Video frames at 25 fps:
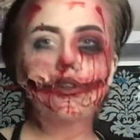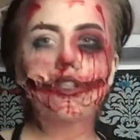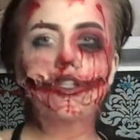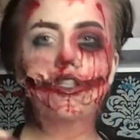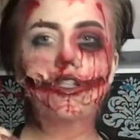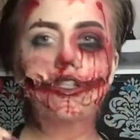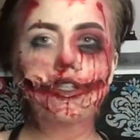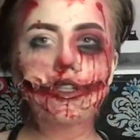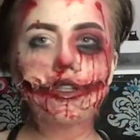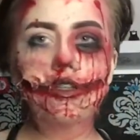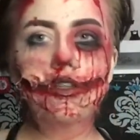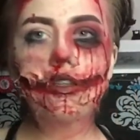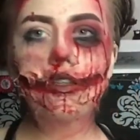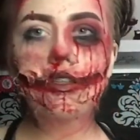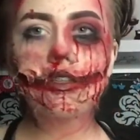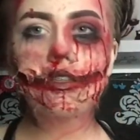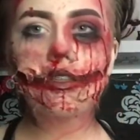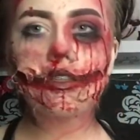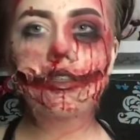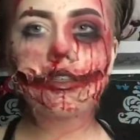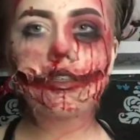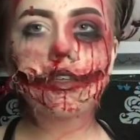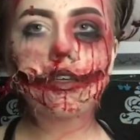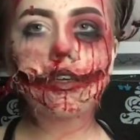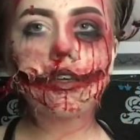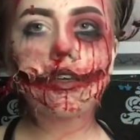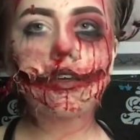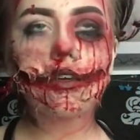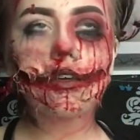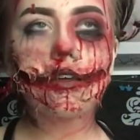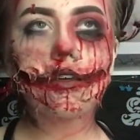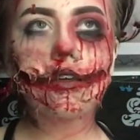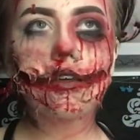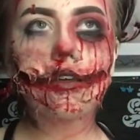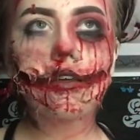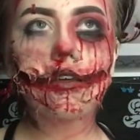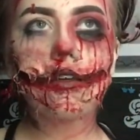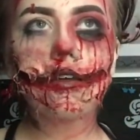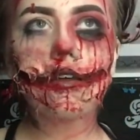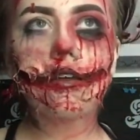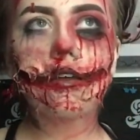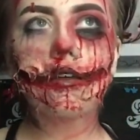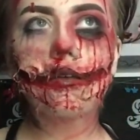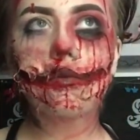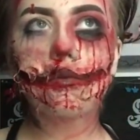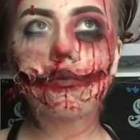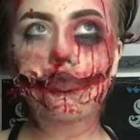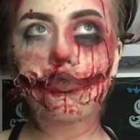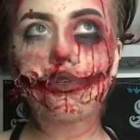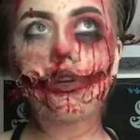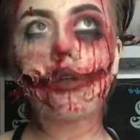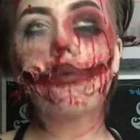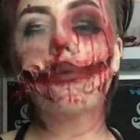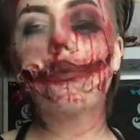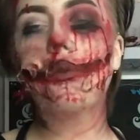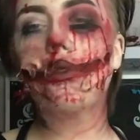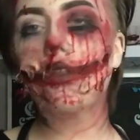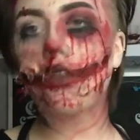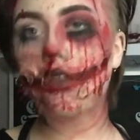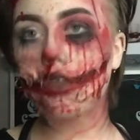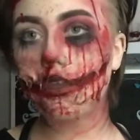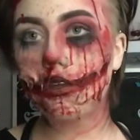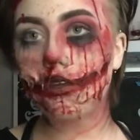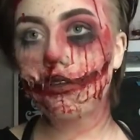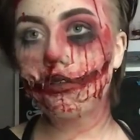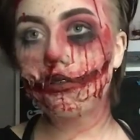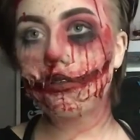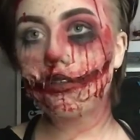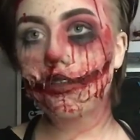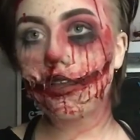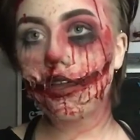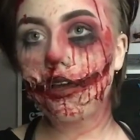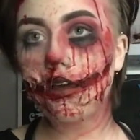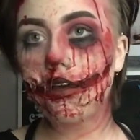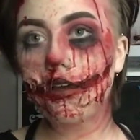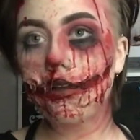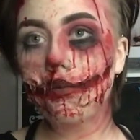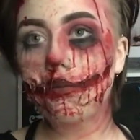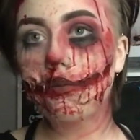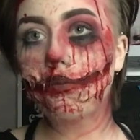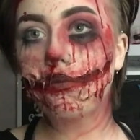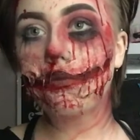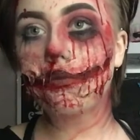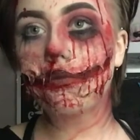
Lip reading: shouldn't probably use that.